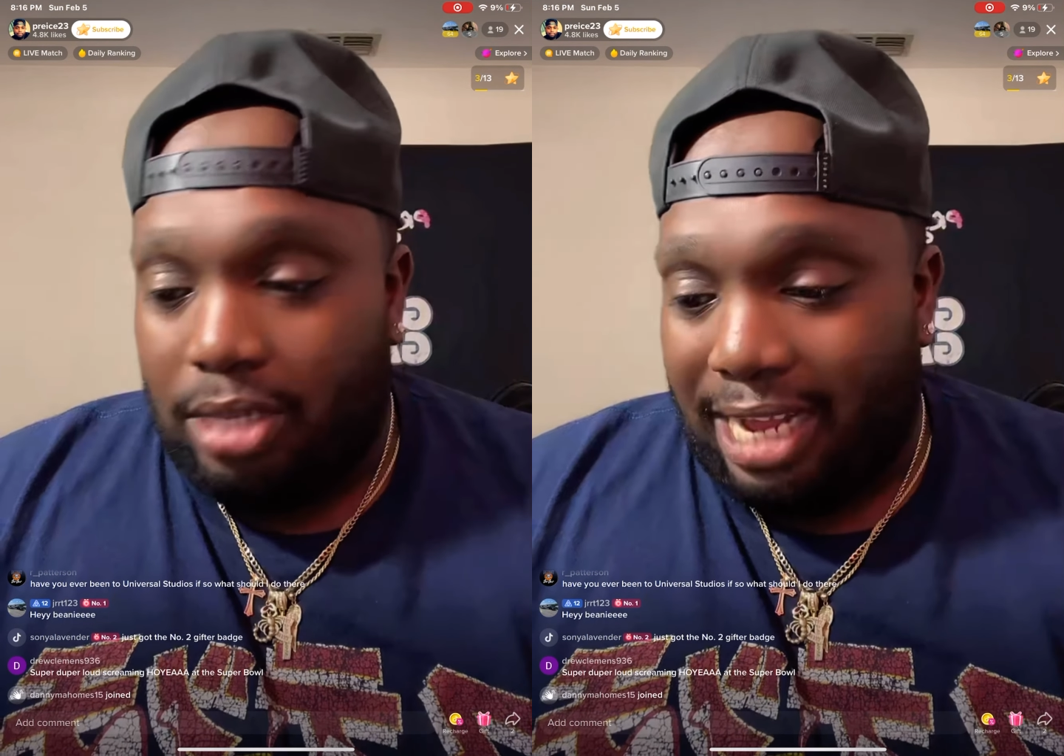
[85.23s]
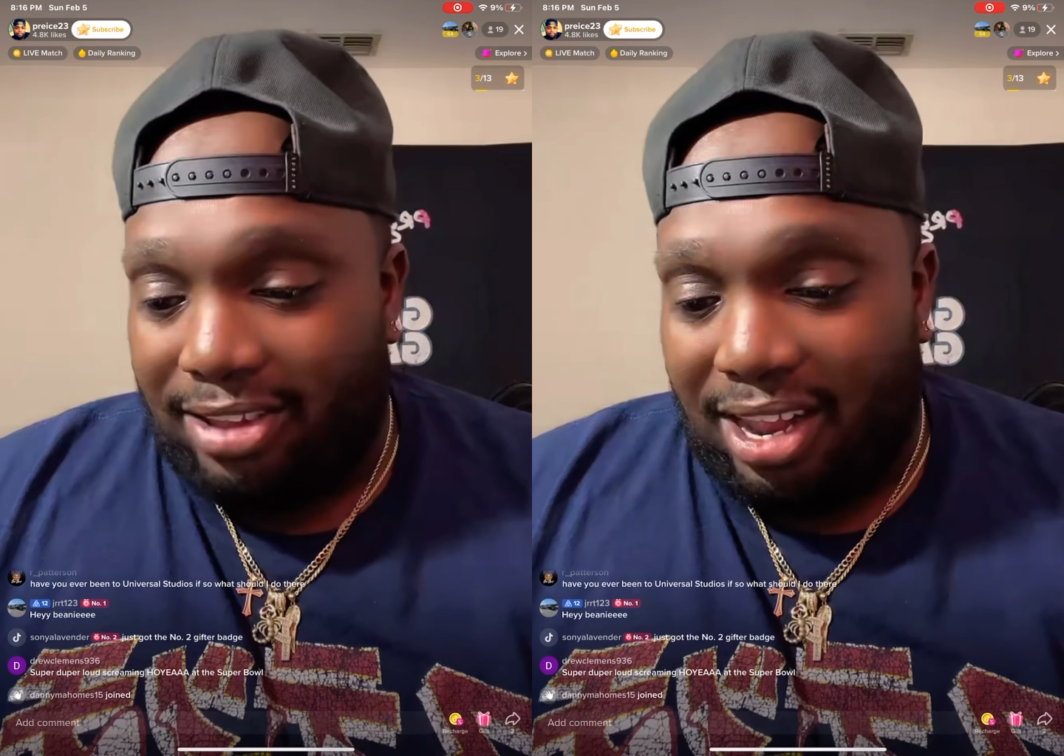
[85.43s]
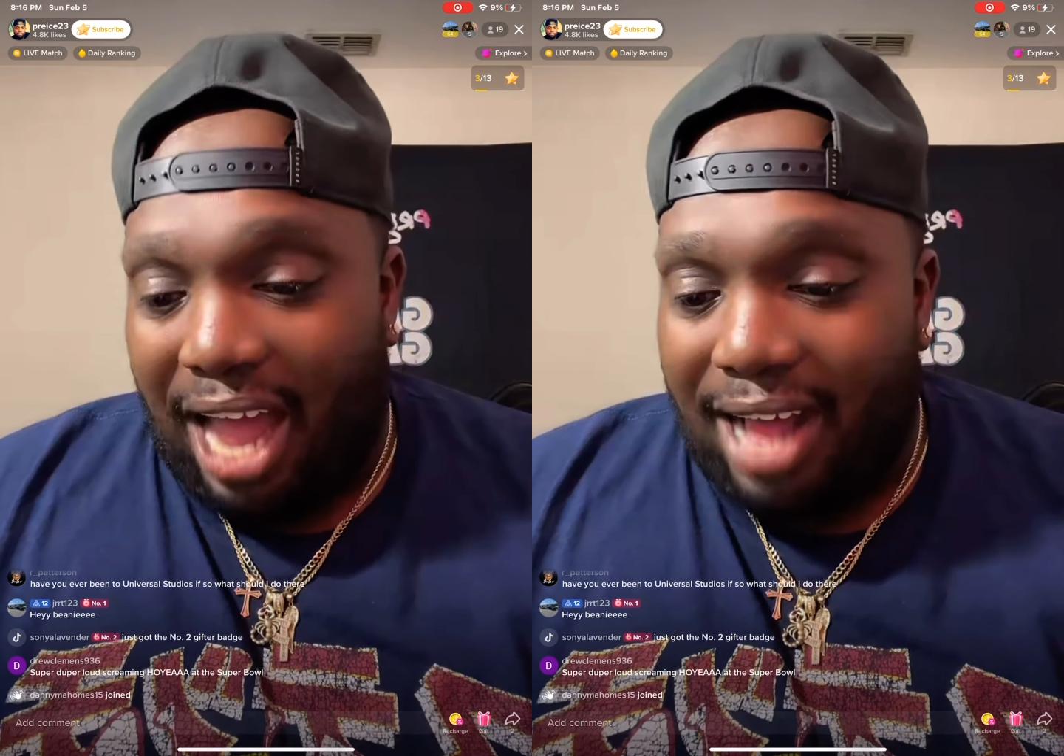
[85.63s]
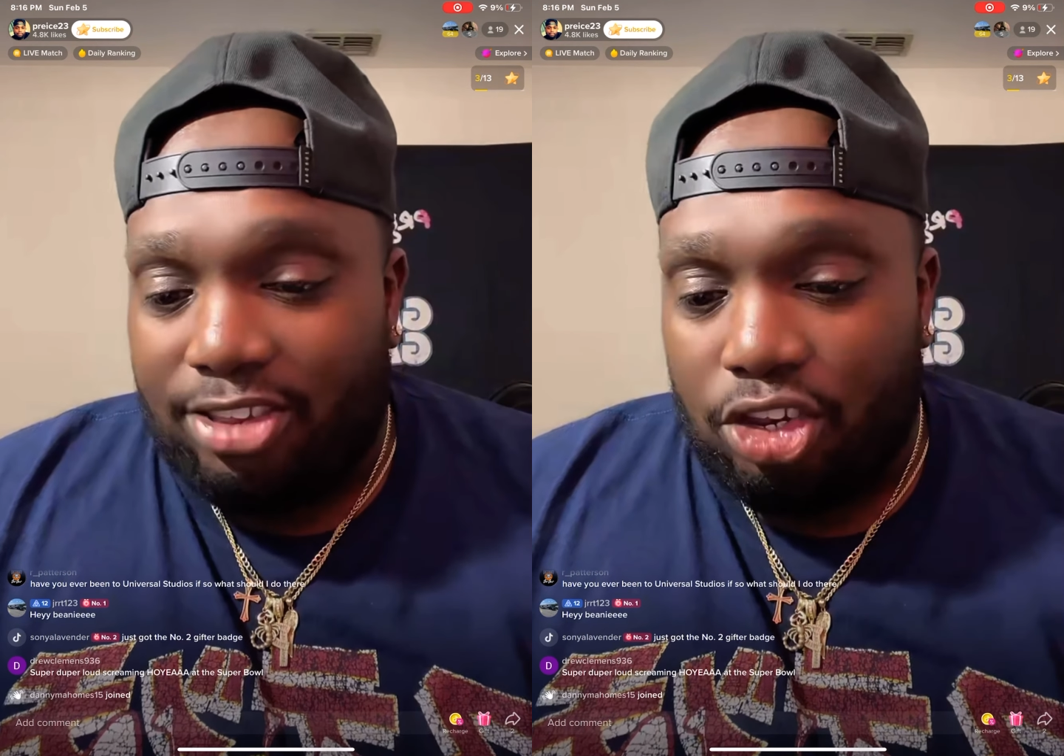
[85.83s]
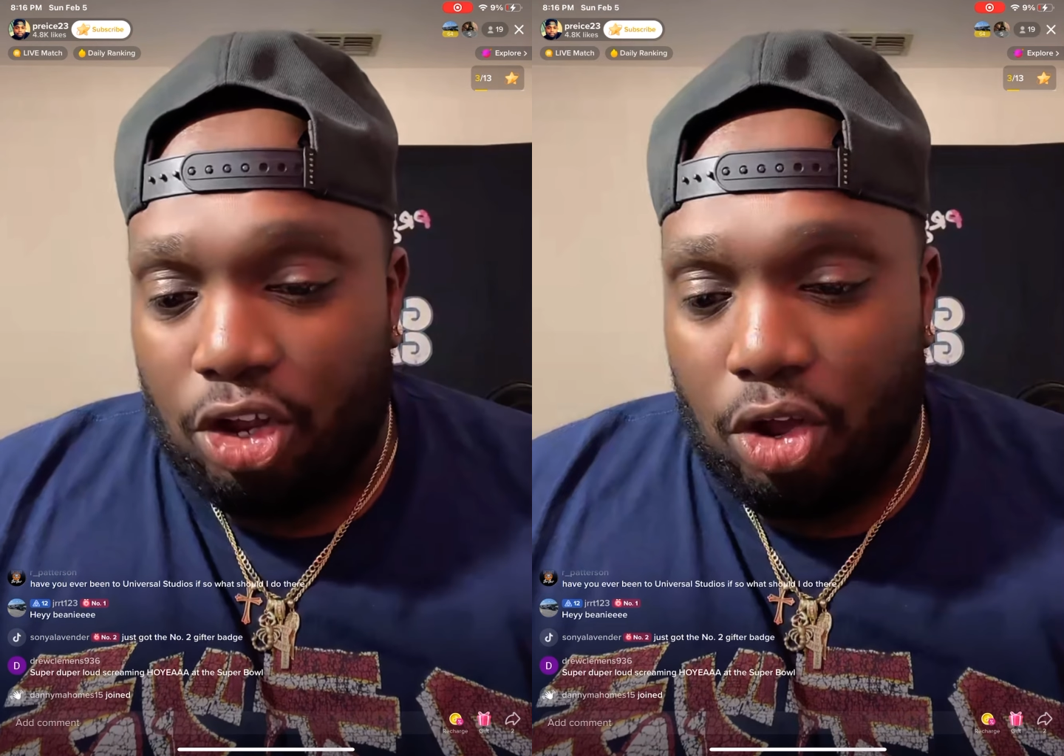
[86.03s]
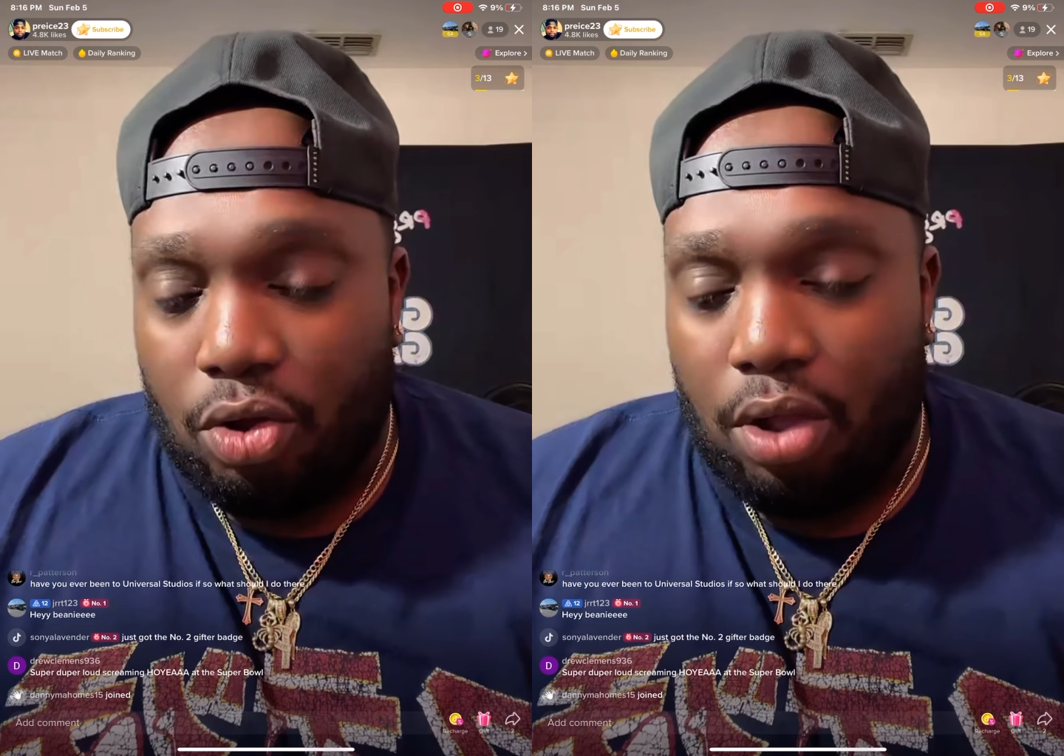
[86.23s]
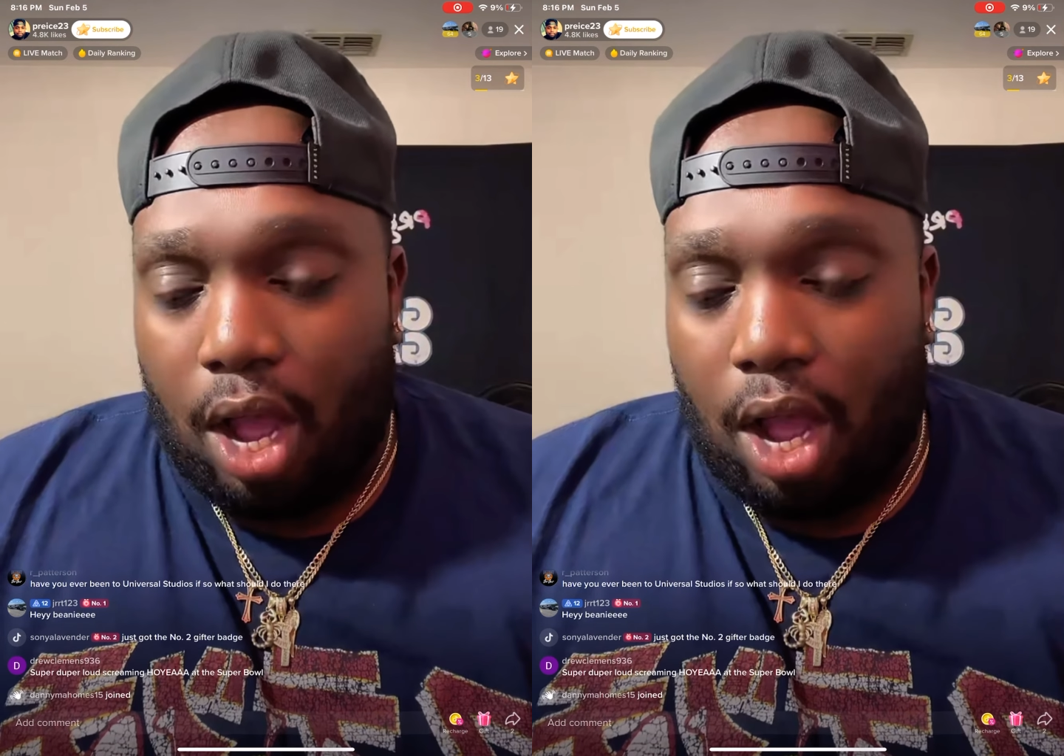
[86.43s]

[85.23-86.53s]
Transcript: There's a lot to do.